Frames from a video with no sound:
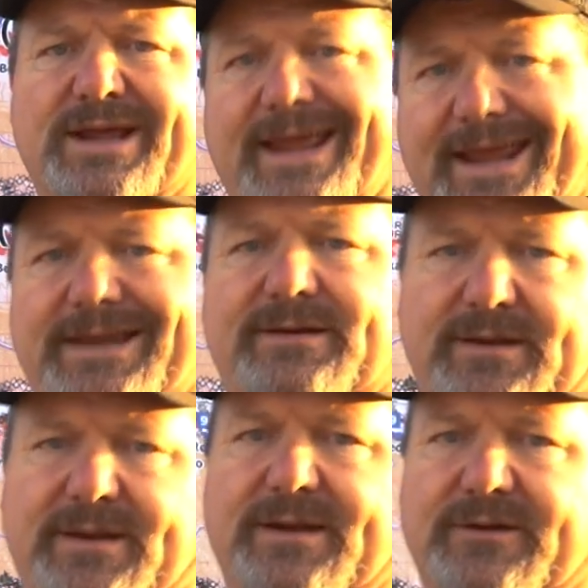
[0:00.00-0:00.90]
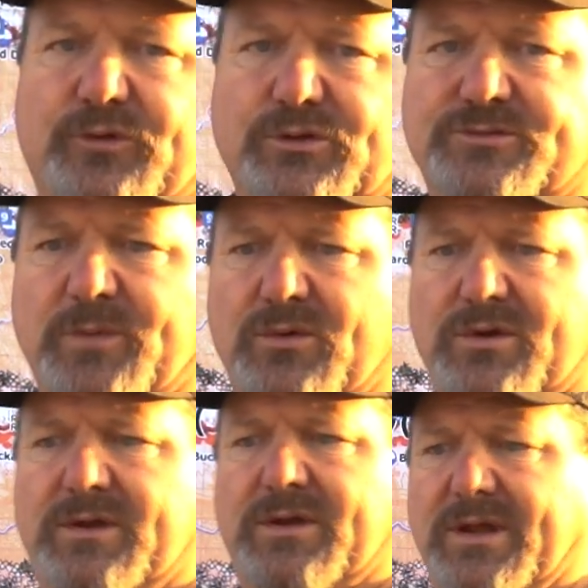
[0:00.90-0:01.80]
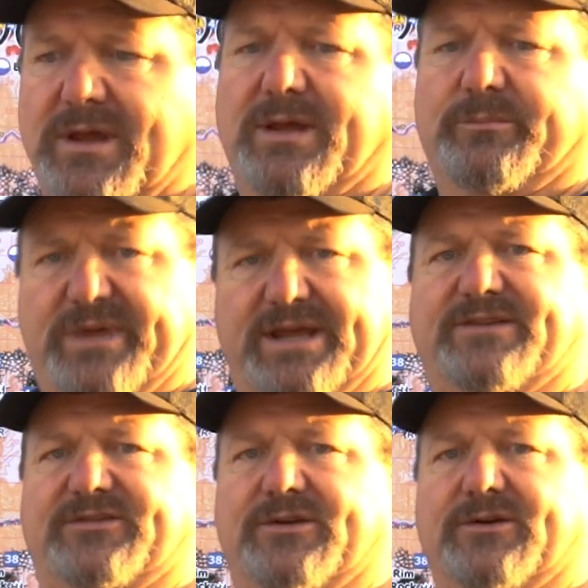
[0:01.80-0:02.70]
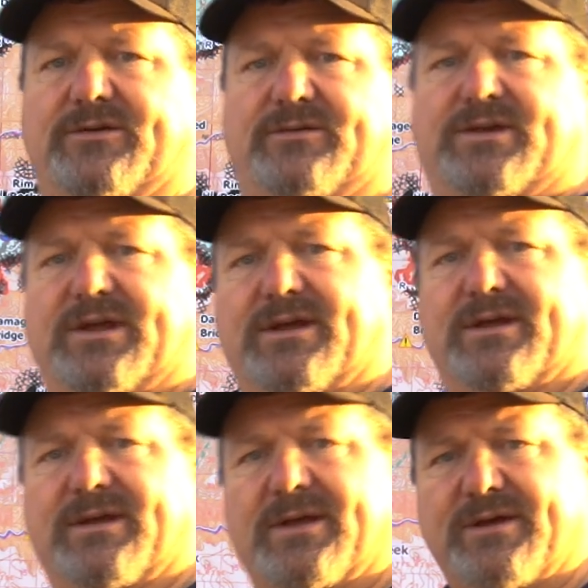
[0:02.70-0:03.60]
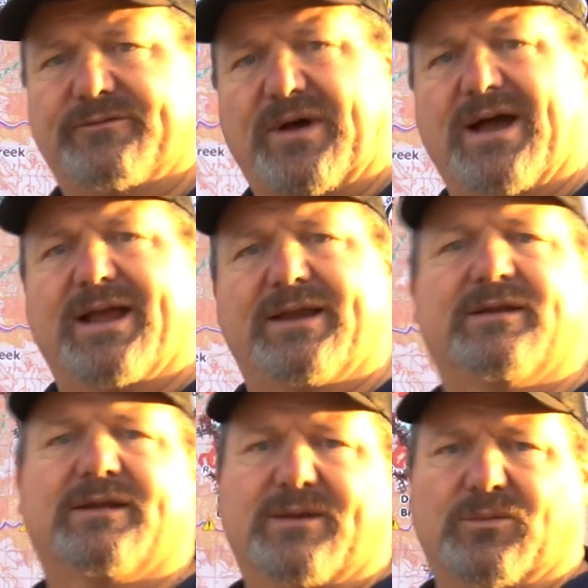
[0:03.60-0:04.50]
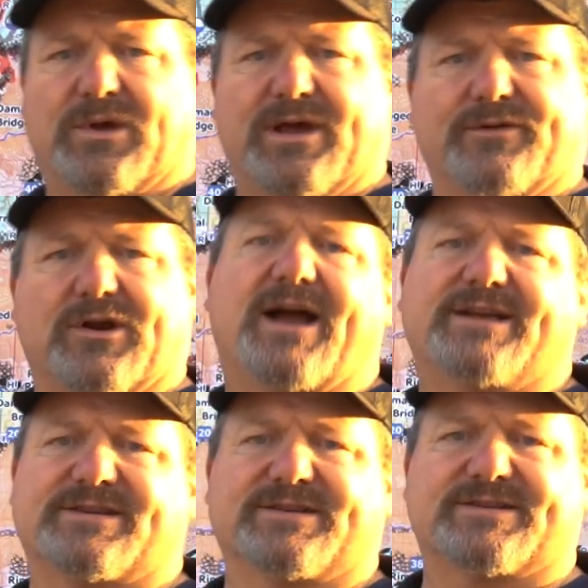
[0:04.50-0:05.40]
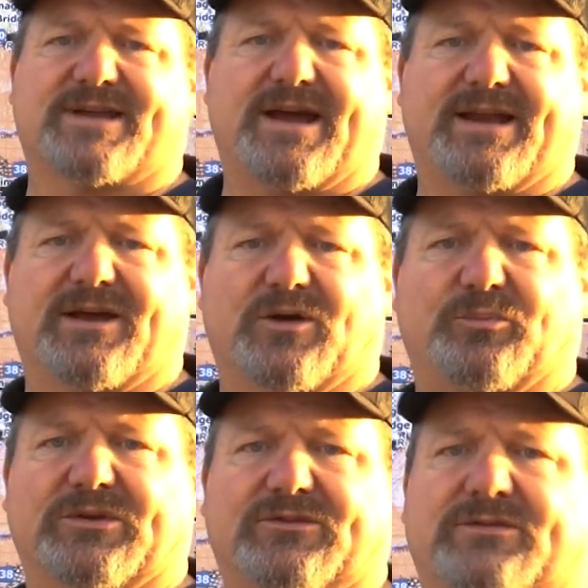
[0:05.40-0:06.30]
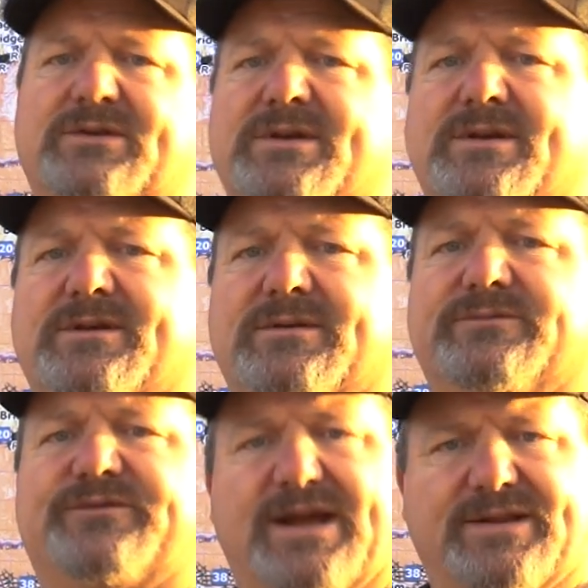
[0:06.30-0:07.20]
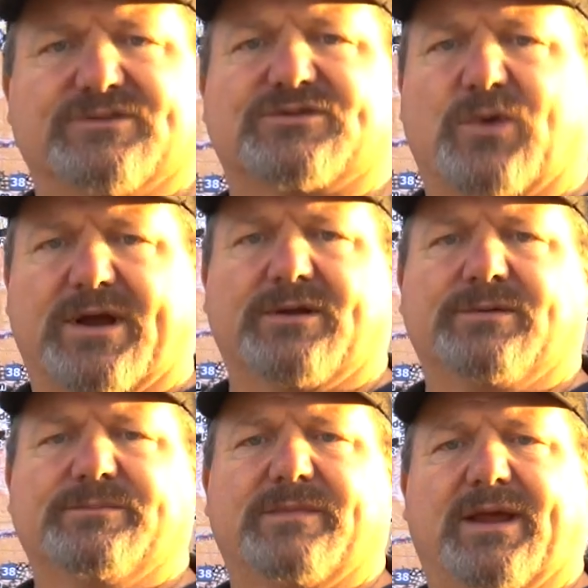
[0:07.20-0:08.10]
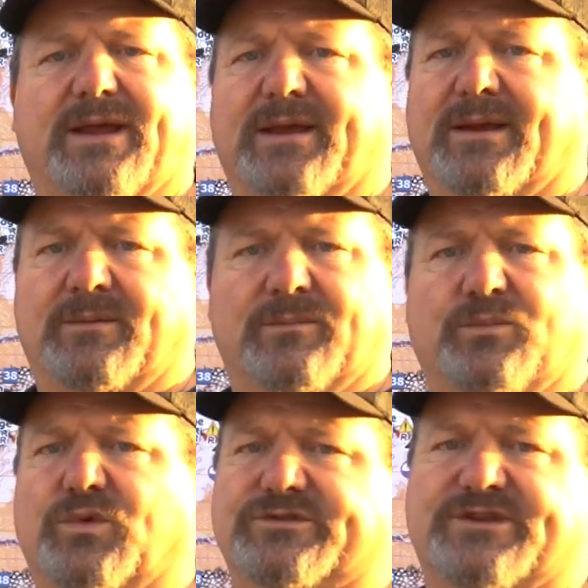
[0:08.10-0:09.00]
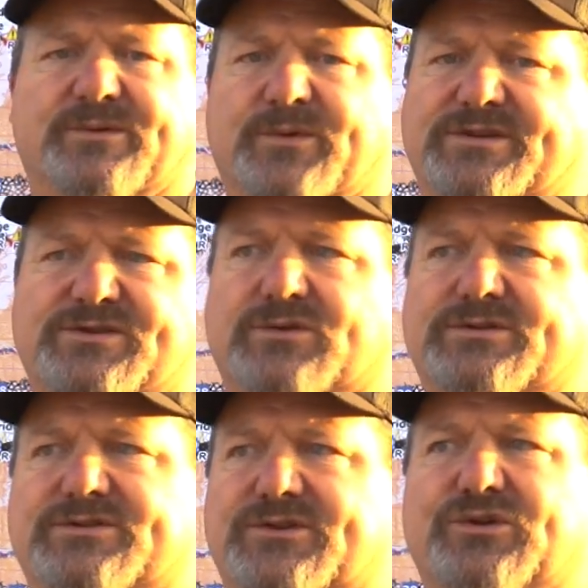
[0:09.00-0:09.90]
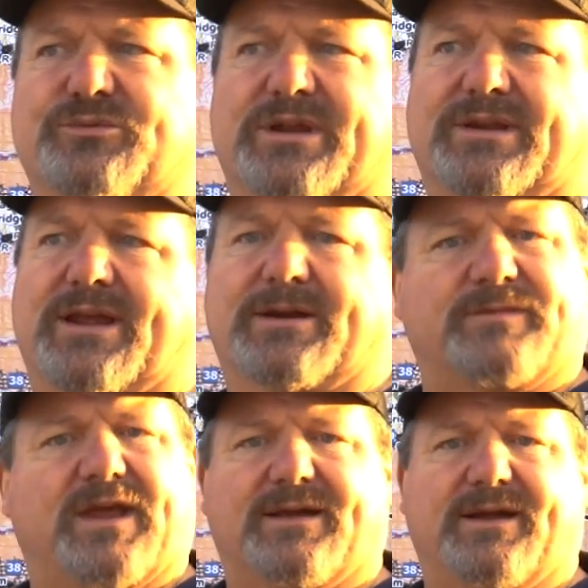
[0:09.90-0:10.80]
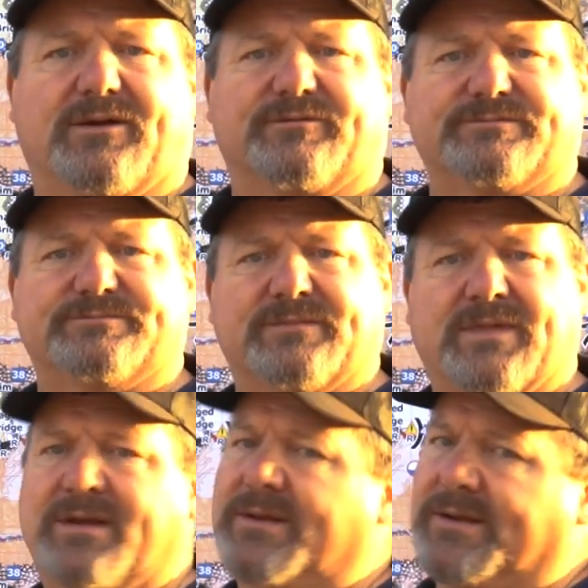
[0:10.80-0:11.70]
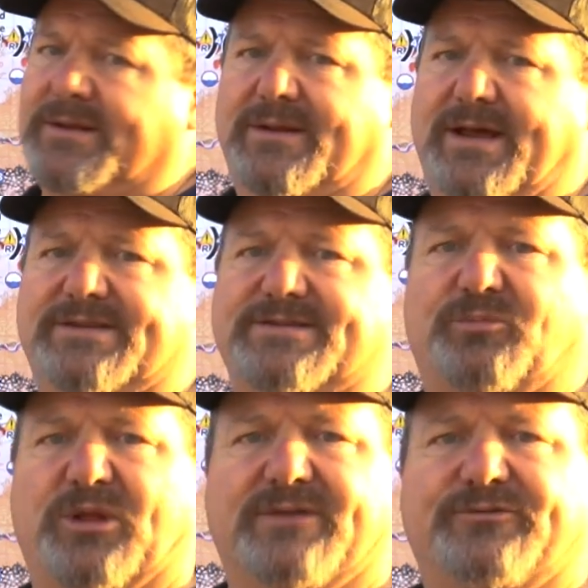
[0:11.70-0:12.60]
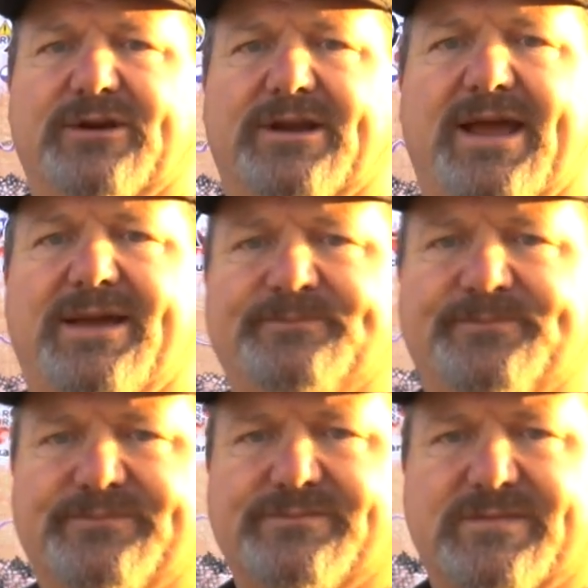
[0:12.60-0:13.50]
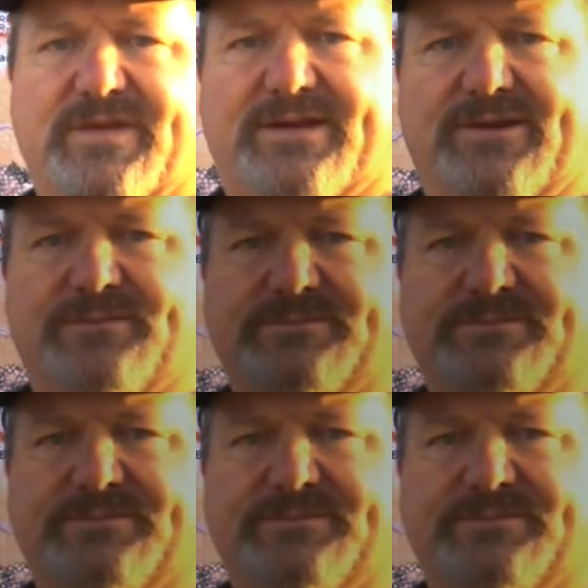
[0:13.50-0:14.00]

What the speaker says: heat and therefore smoke. It'd be easier to find. We'll have our eyes in the sky to help us find those quicker, and we'll send resources to them and get them taken care of. That's the plan for today. Thank you.